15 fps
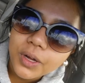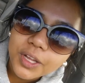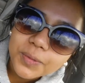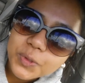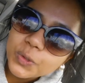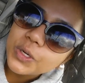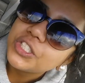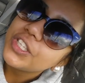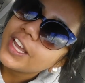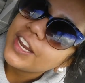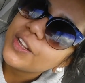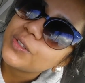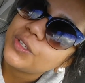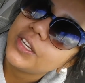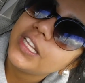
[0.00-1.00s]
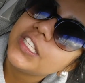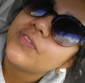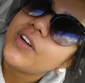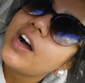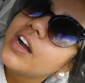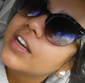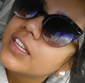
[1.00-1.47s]
Welcome to our channel. Today's
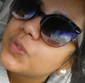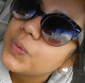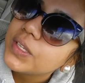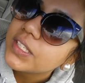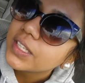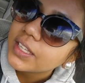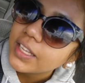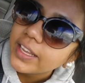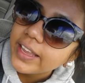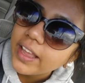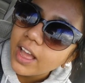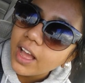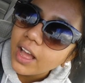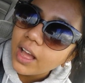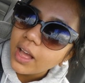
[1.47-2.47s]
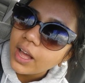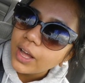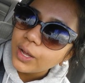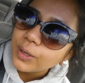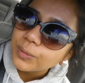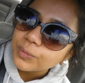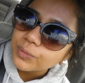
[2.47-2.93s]
vlog is basically
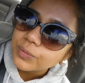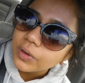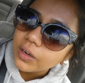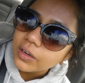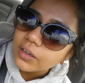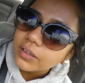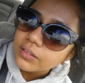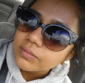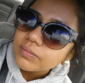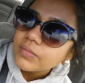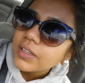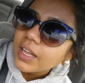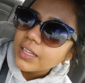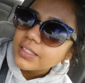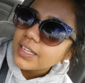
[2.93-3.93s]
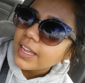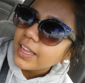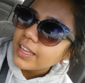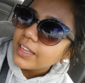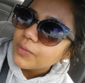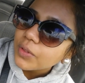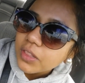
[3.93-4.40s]
um, a
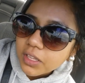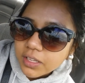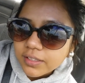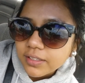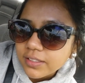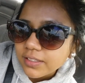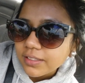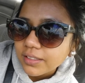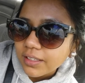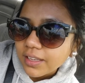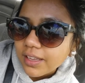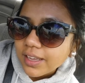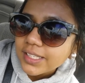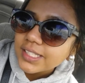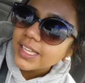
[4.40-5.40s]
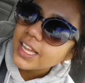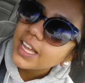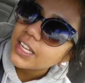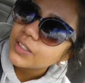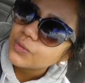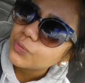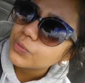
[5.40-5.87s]
day with us. It's
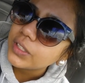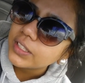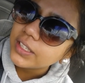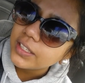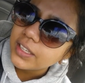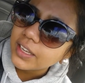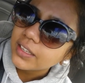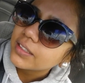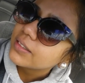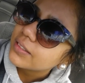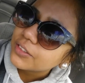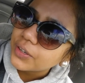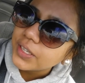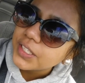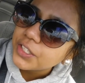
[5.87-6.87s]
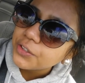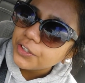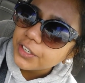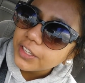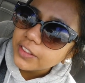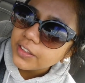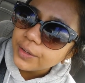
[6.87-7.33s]
not really like crazy or
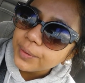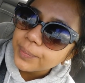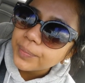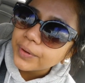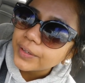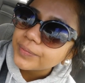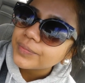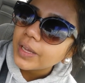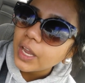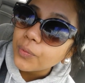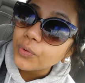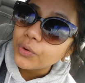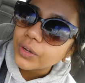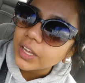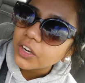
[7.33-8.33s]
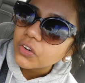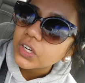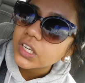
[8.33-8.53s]
anything, but it will get